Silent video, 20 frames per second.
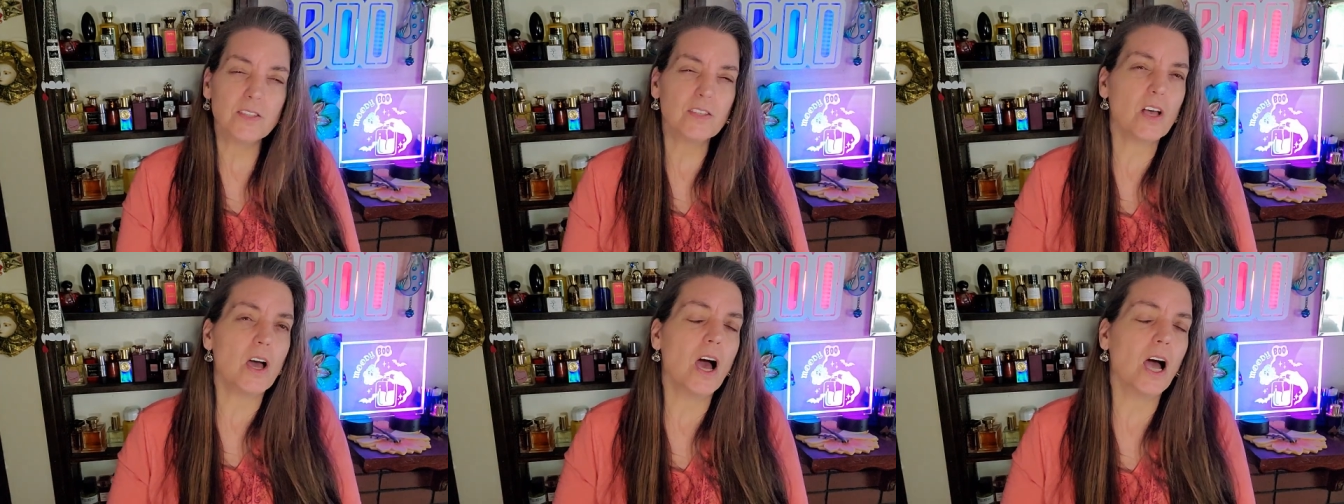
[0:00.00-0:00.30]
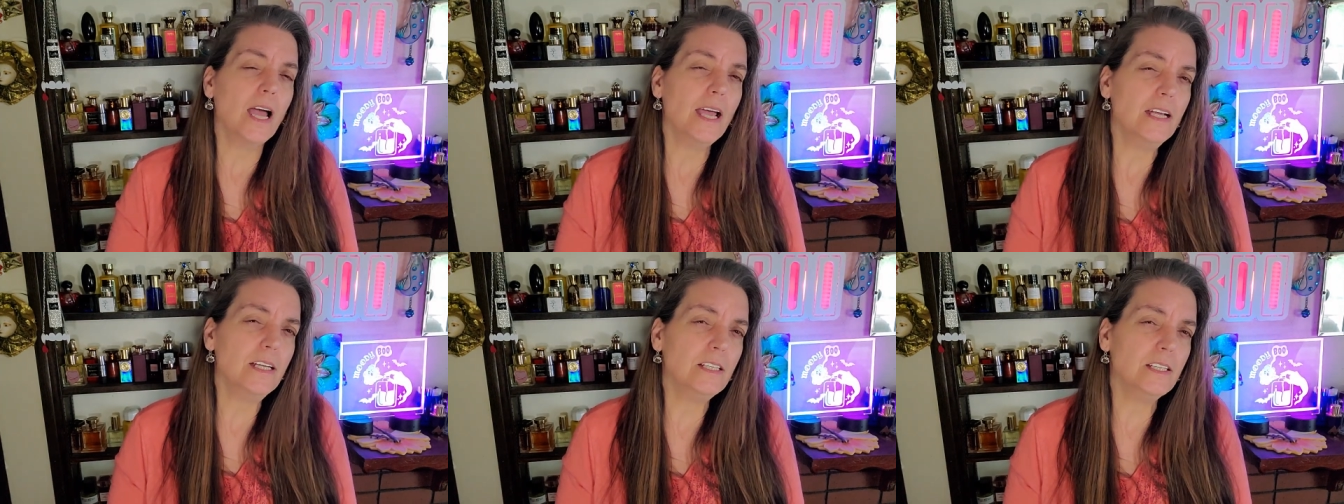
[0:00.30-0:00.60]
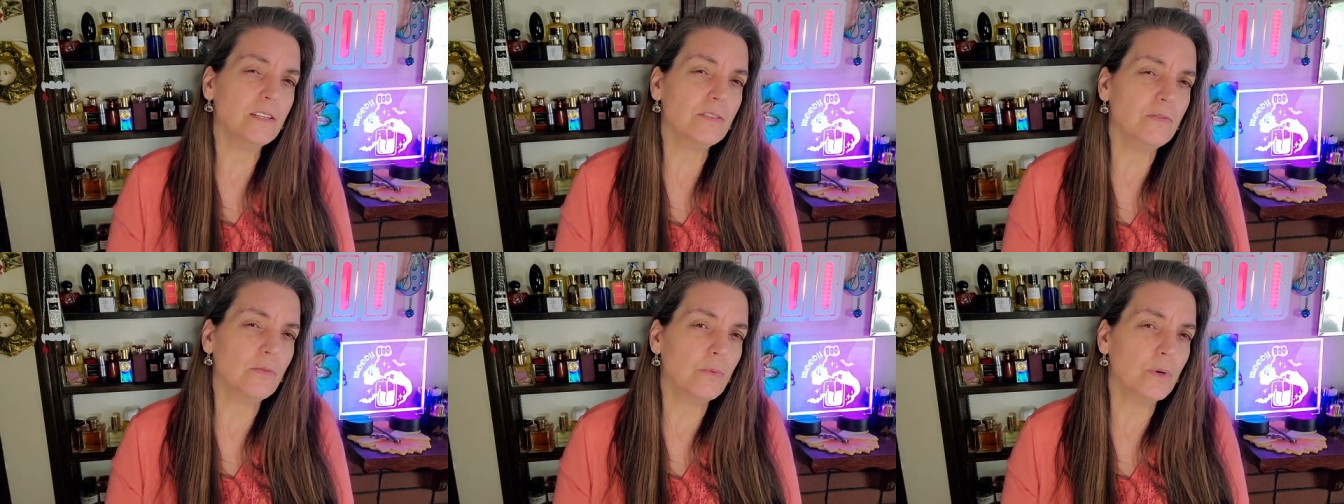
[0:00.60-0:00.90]
It's
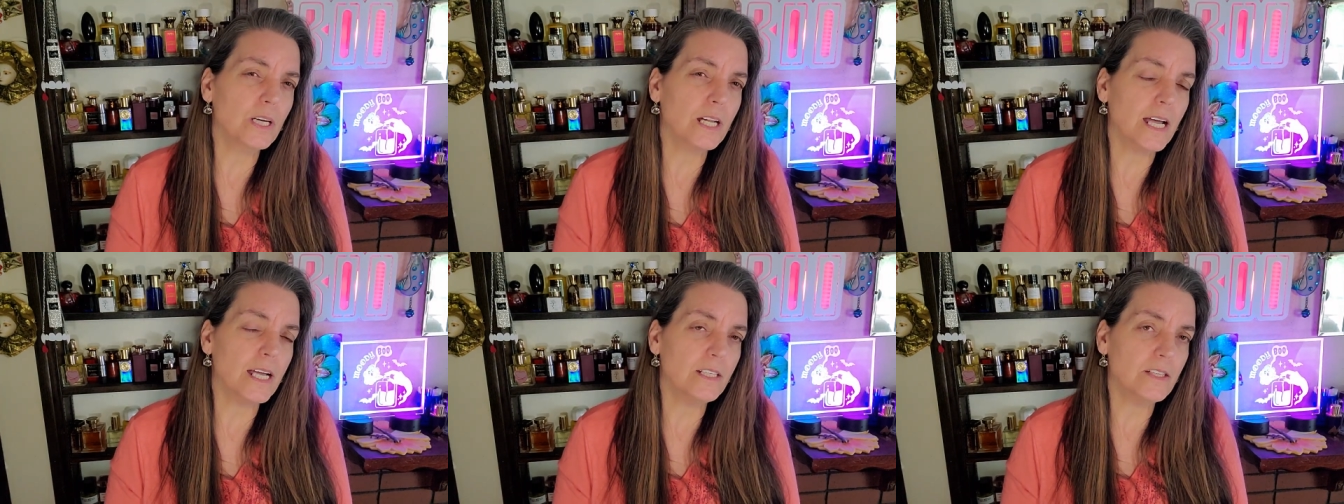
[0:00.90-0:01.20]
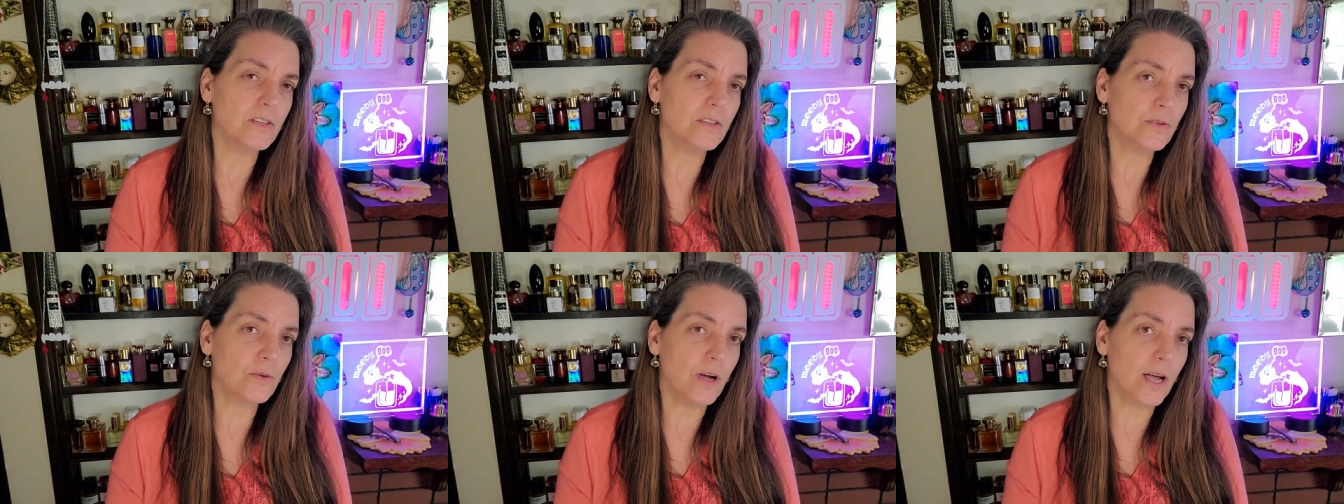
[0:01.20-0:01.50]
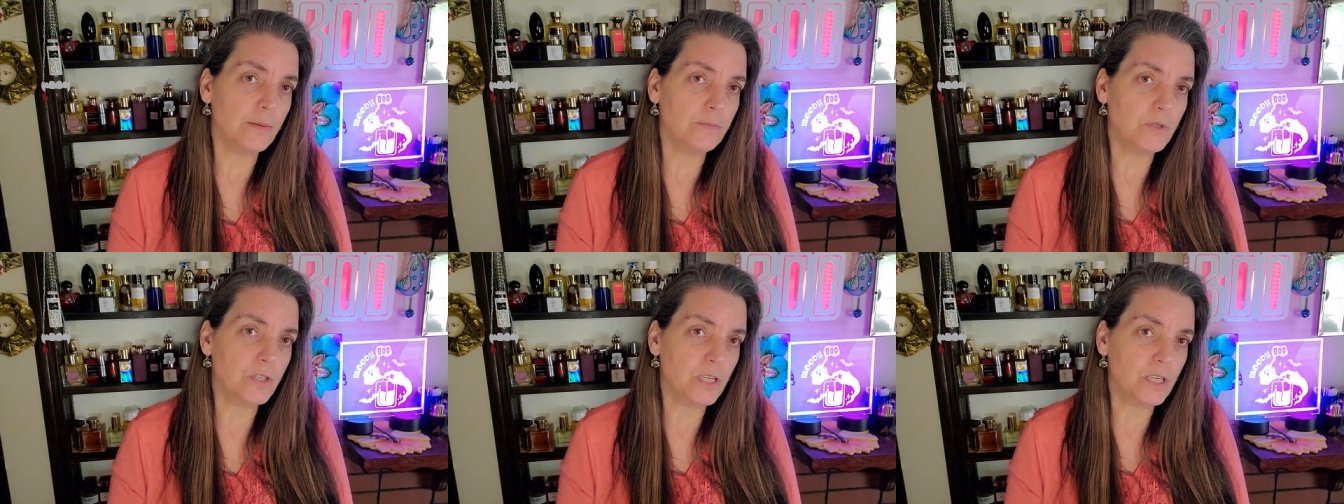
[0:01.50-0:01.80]
kind of what I
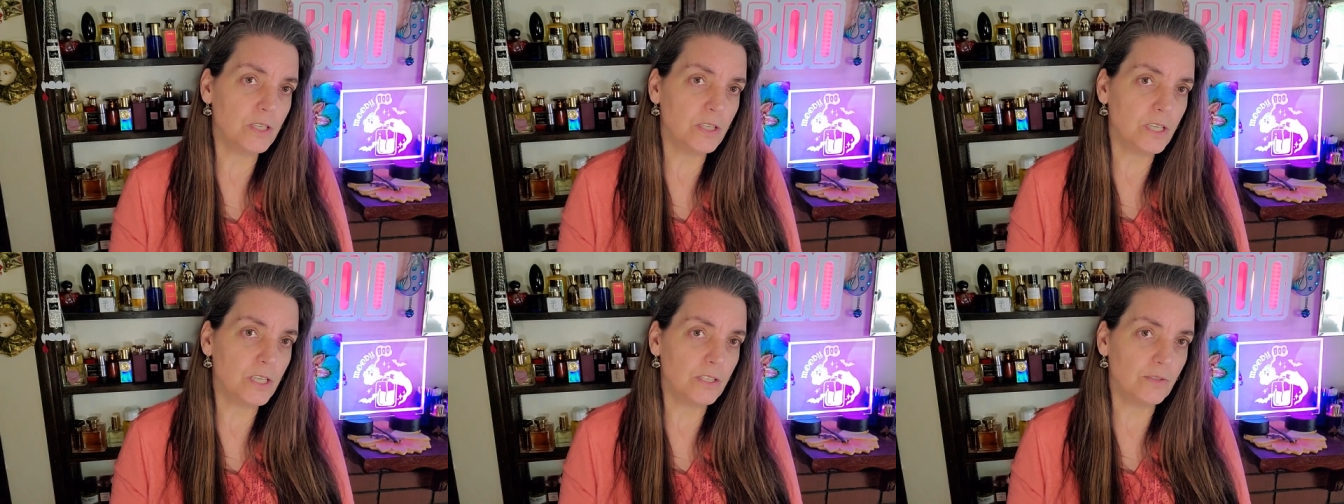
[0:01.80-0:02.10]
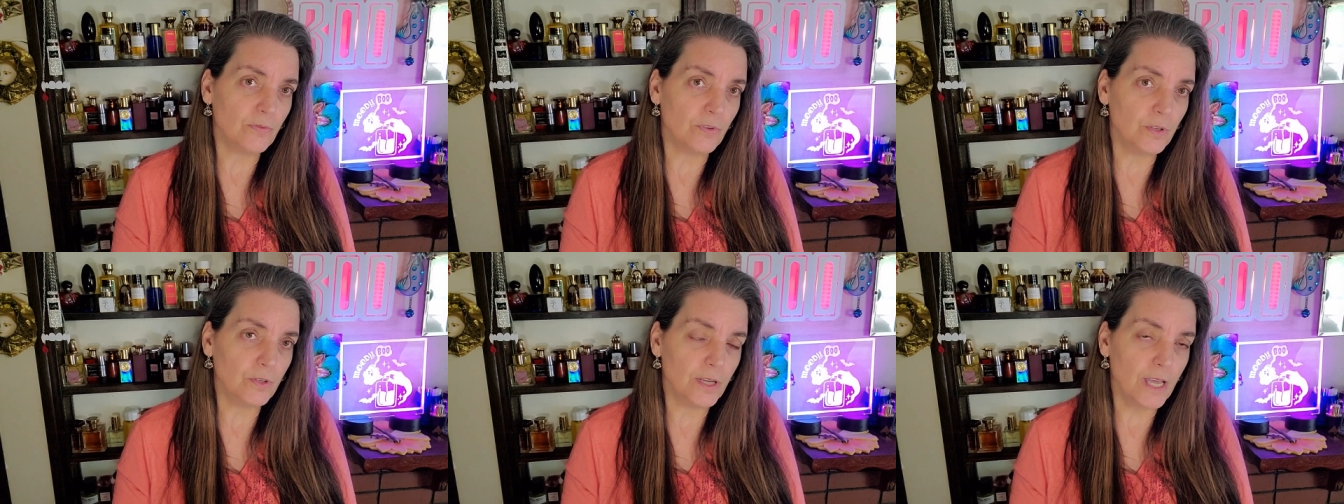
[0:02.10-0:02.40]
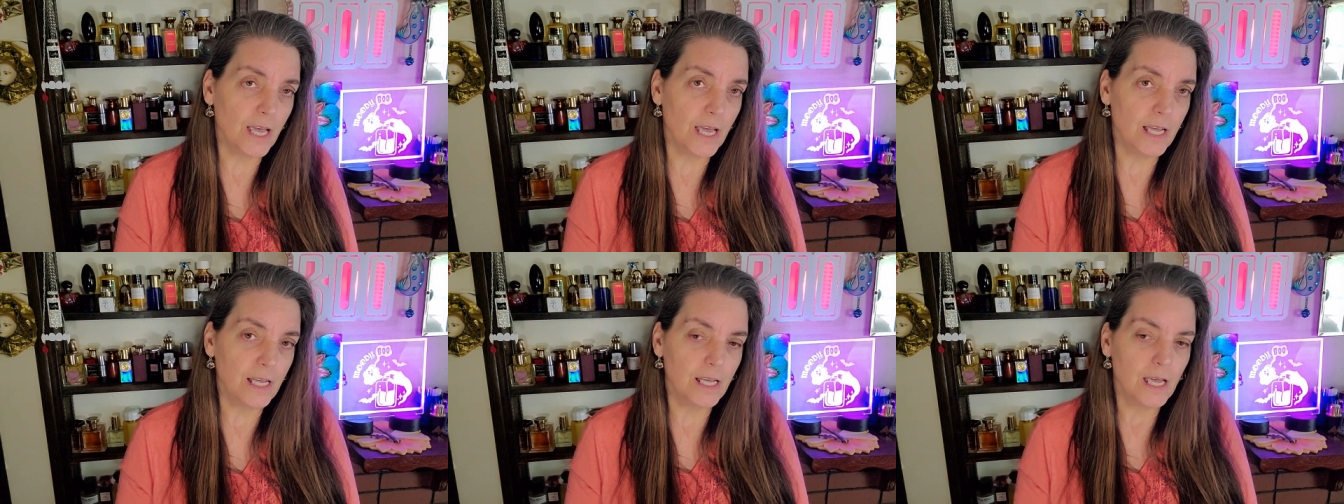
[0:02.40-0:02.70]
described Chi Chi's
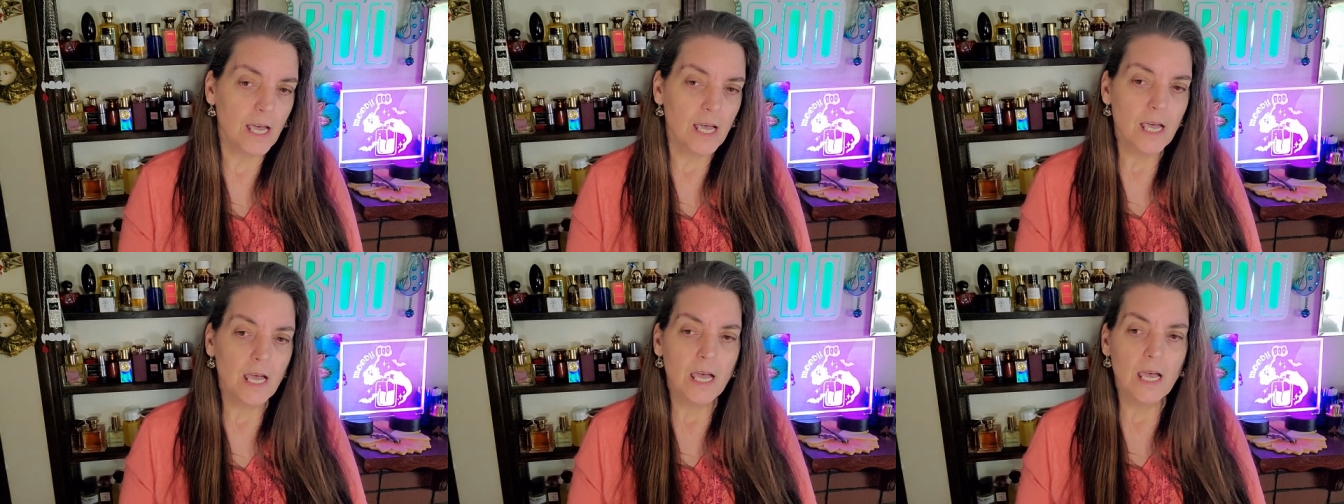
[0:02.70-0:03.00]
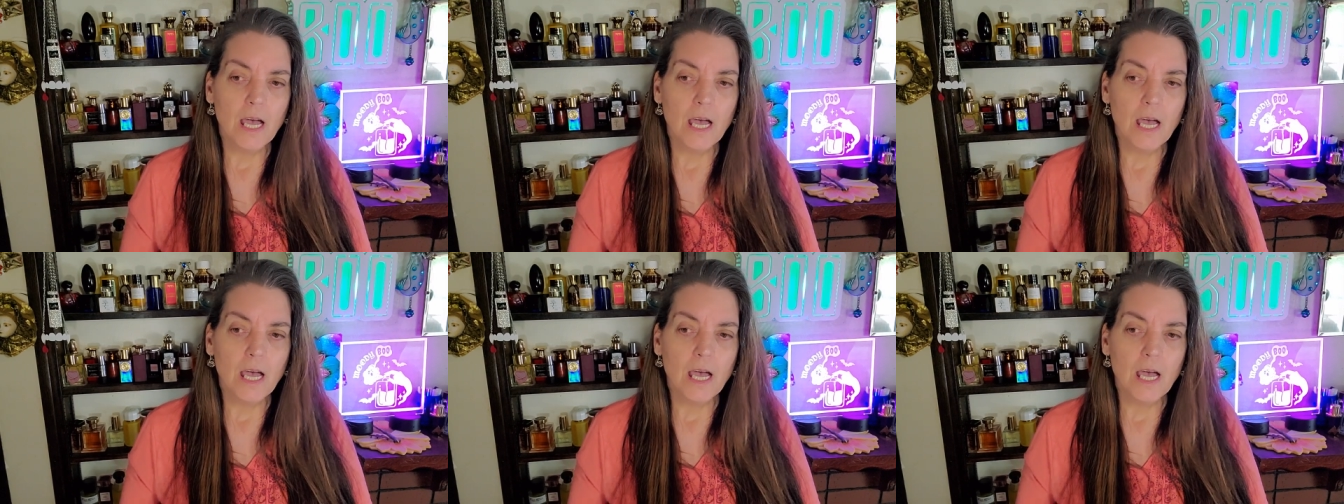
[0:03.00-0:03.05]
fruitcake.